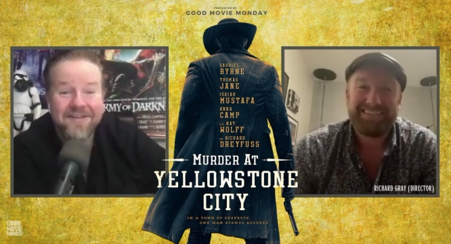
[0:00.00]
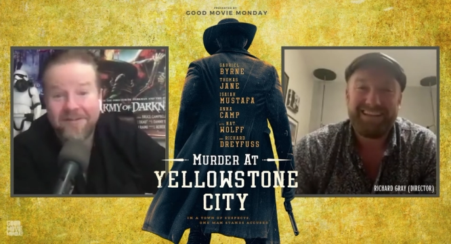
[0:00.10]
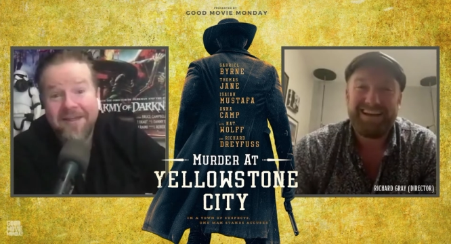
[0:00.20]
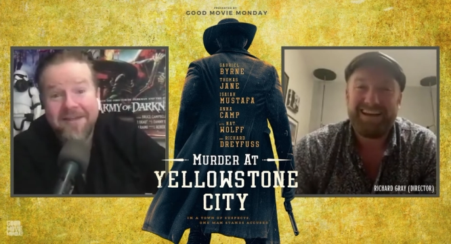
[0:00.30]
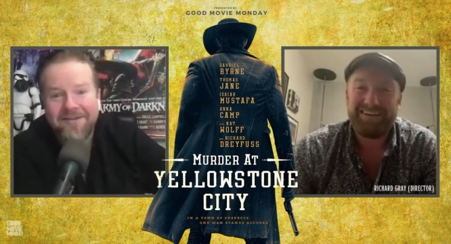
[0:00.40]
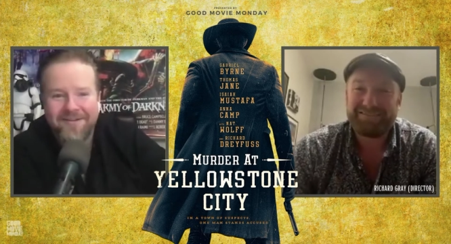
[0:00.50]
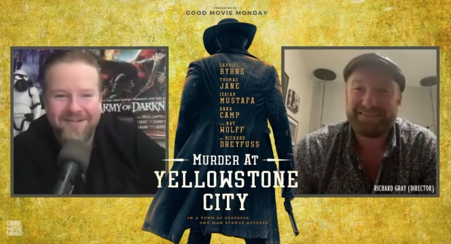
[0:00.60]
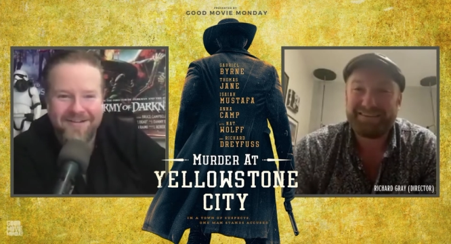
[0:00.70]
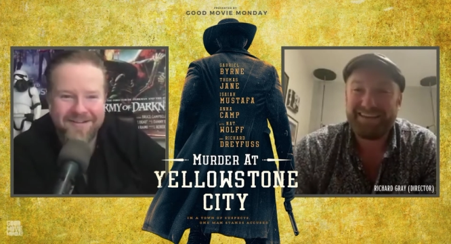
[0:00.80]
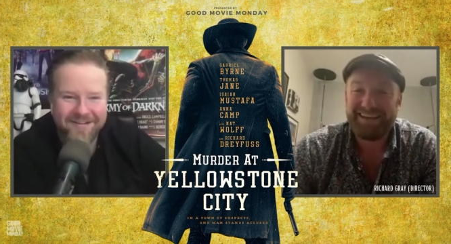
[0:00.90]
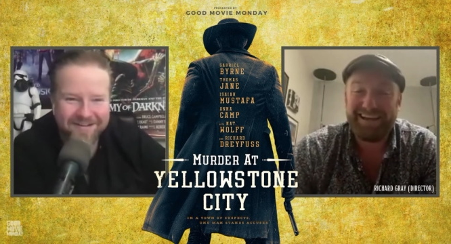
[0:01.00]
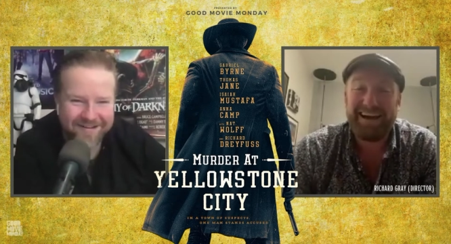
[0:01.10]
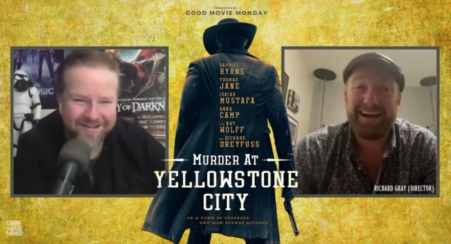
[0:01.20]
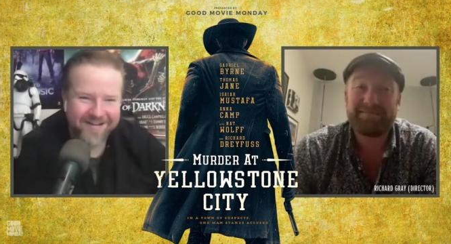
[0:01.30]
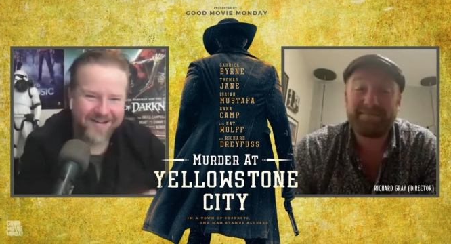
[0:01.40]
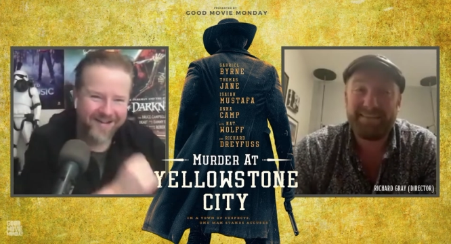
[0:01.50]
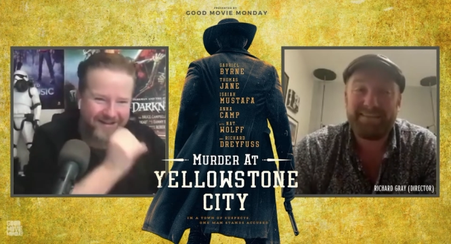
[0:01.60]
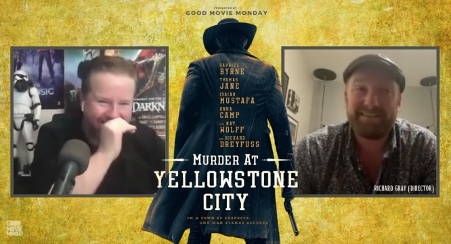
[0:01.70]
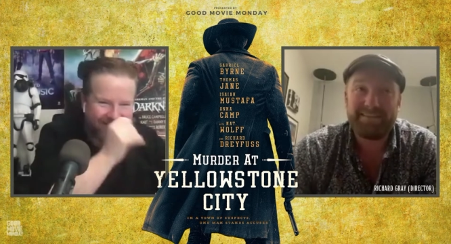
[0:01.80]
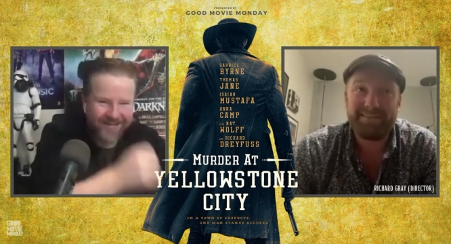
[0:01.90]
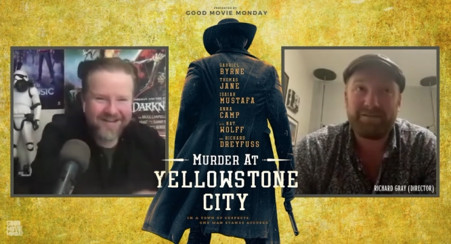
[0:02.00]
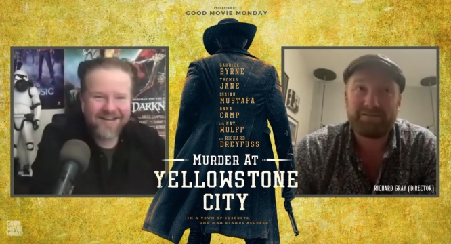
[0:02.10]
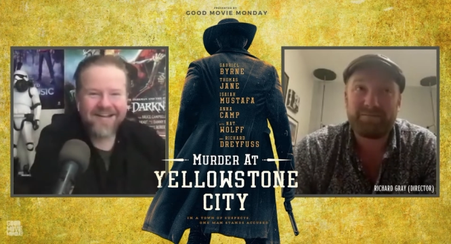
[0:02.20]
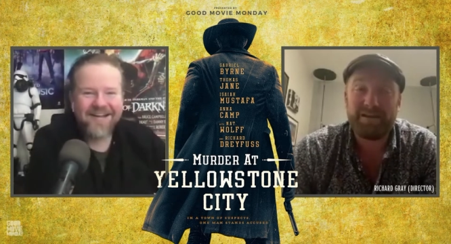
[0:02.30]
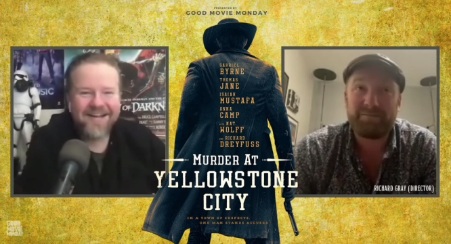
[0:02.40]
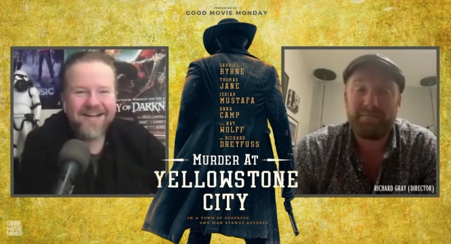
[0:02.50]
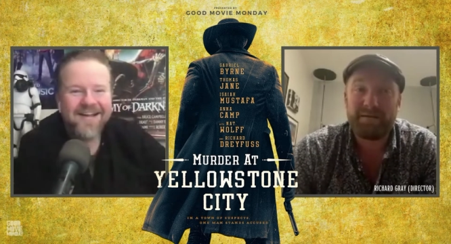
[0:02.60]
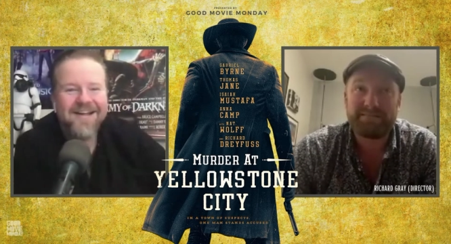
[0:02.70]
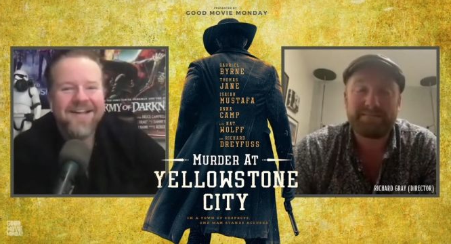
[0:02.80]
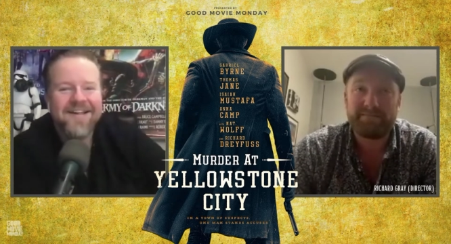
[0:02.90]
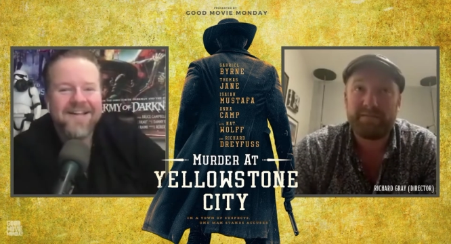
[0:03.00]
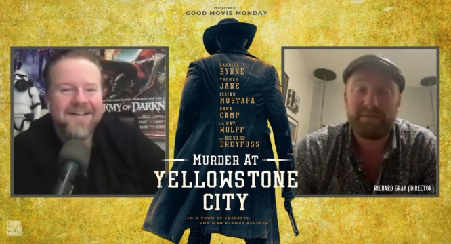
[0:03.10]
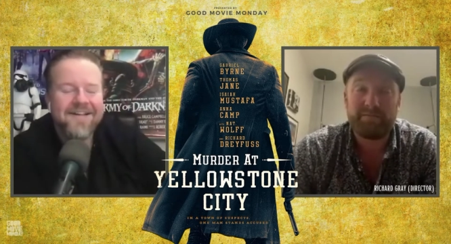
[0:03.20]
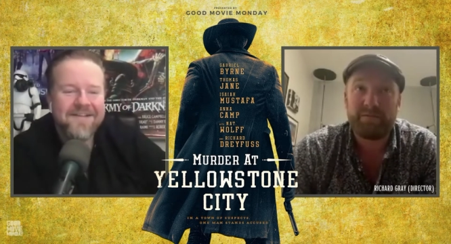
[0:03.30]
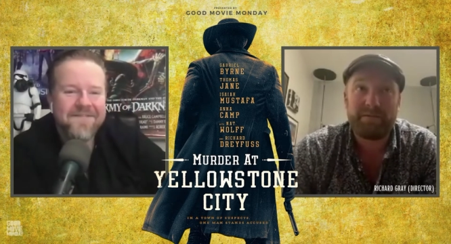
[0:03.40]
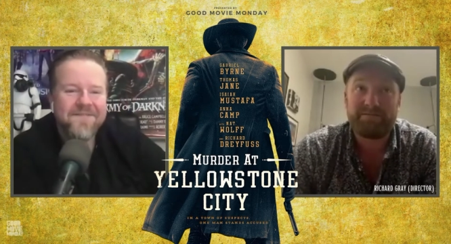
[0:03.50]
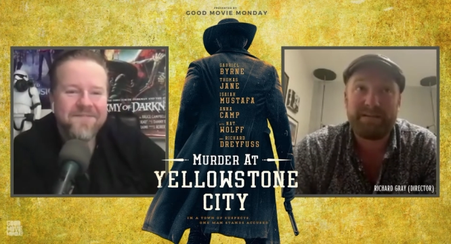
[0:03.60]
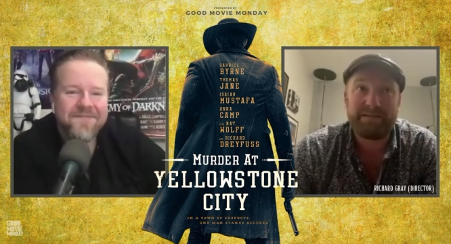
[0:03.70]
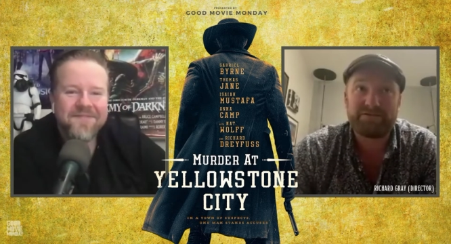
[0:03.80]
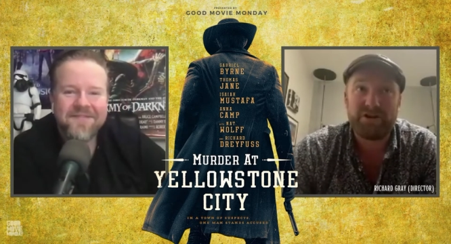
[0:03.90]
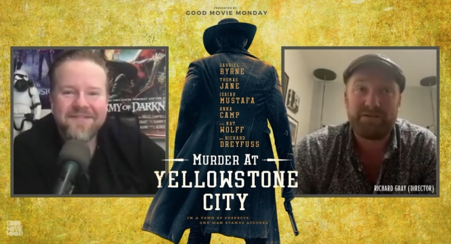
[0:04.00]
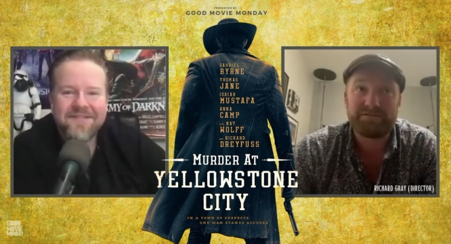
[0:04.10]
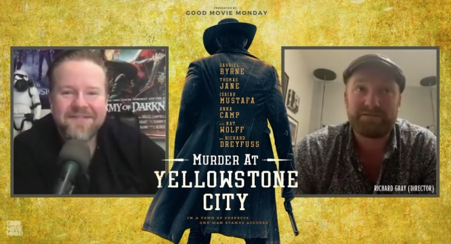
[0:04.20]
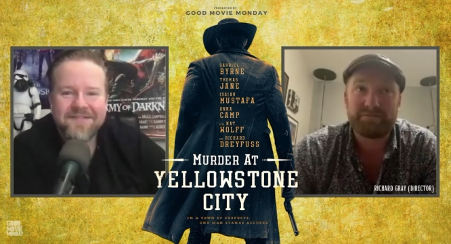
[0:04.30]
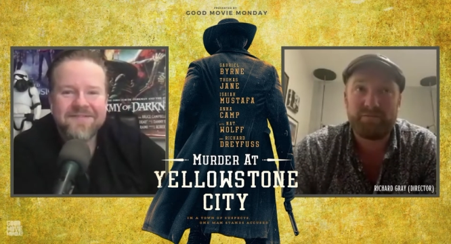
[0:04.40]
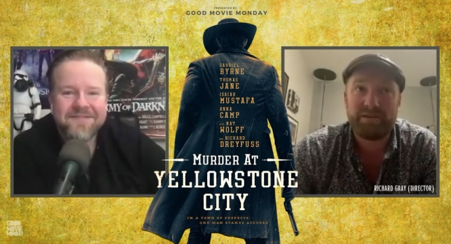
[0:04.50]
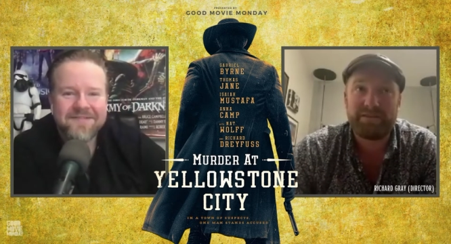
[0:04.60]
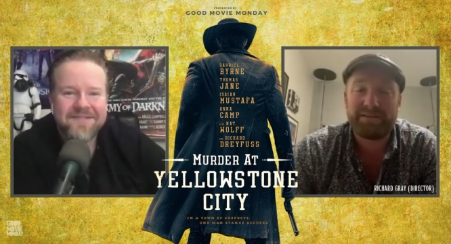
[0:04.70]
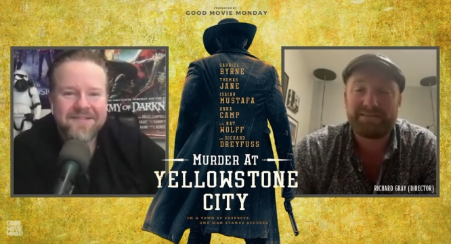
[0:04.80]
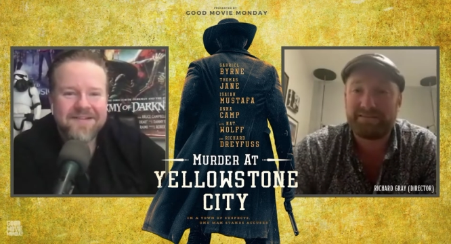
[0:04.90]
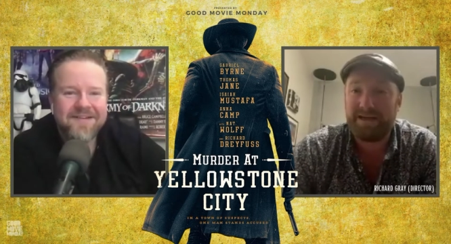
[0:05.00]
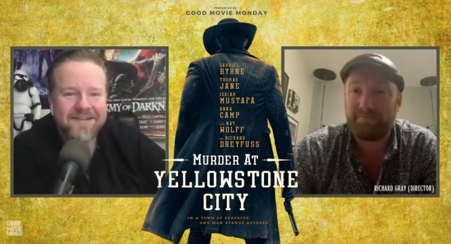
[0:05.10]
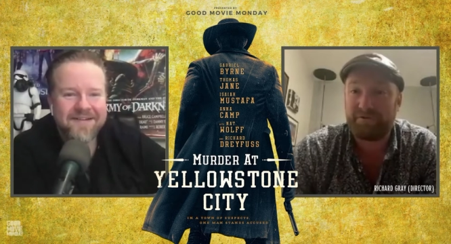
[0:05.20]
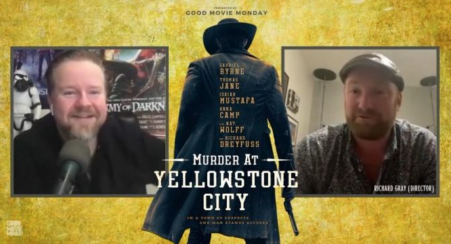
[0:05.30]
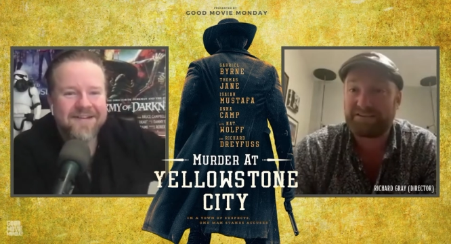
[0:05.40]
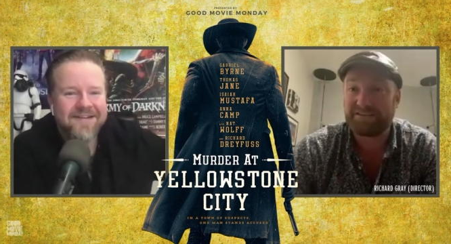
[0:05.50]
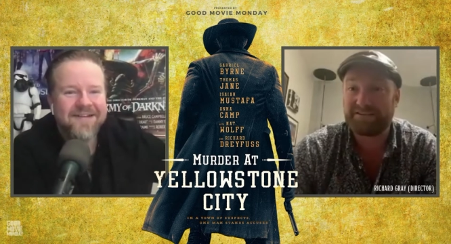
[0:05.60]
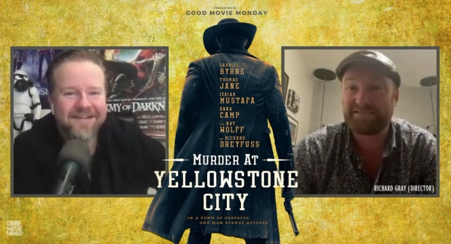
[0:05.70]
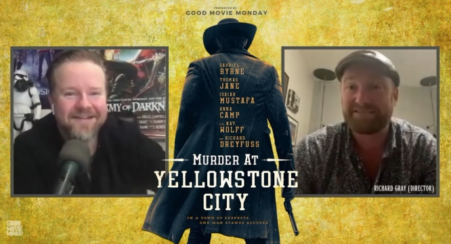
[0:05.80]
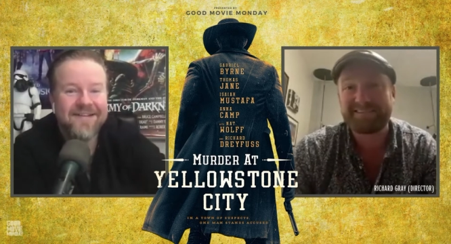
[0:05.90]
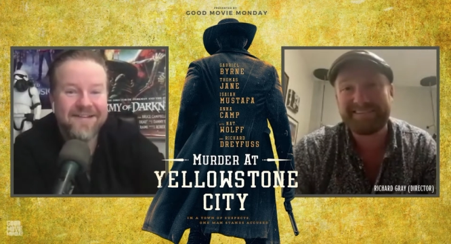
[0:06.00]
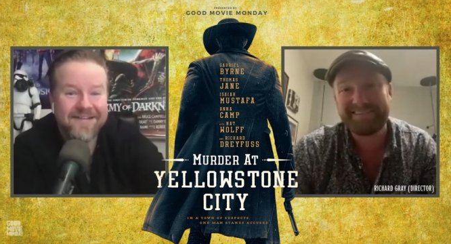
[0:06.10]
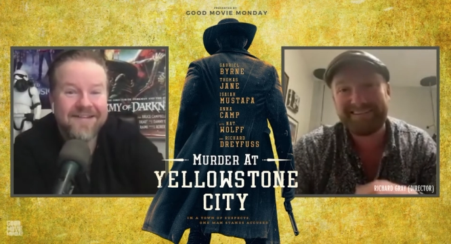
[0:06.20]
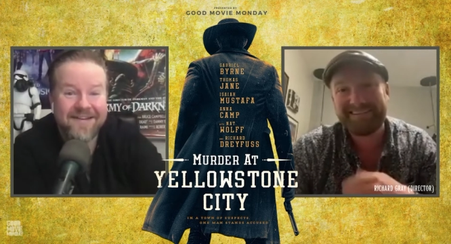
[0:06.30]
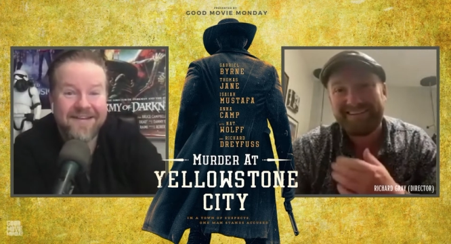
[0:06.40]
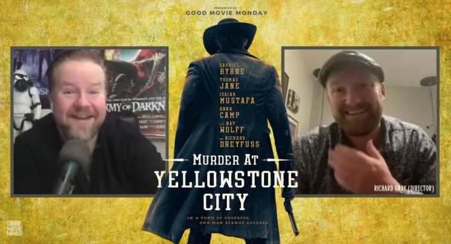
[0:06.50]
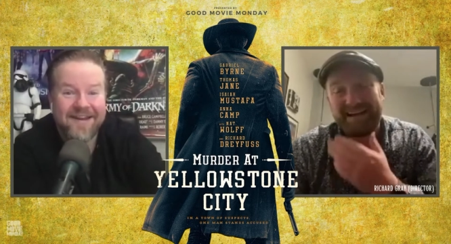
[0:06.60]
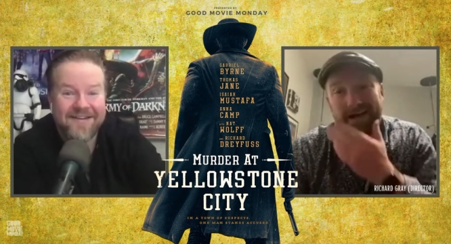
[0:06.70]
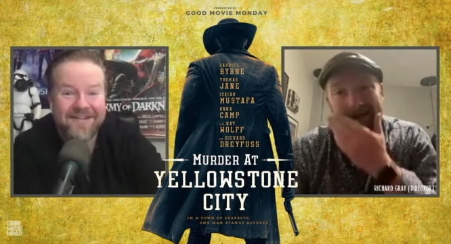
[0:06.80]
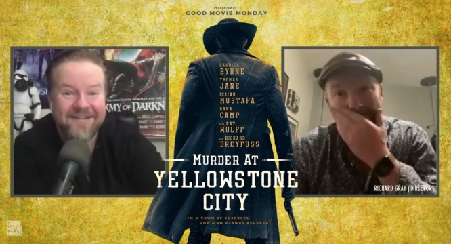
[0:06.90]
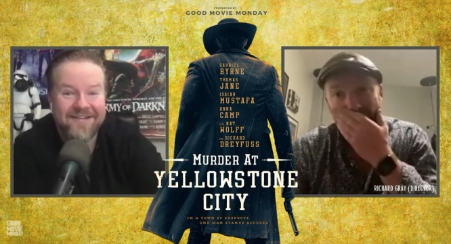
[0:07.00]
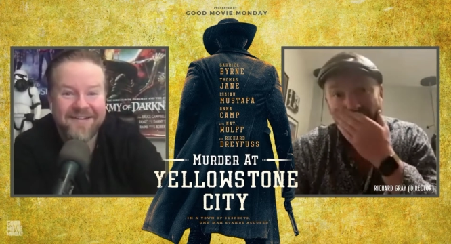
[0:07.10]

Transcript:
Speaker 1: I was the, so thank yeah, you. I, that was one of my best, one of my favorite jobs when they still had projectionists. Um, yeah,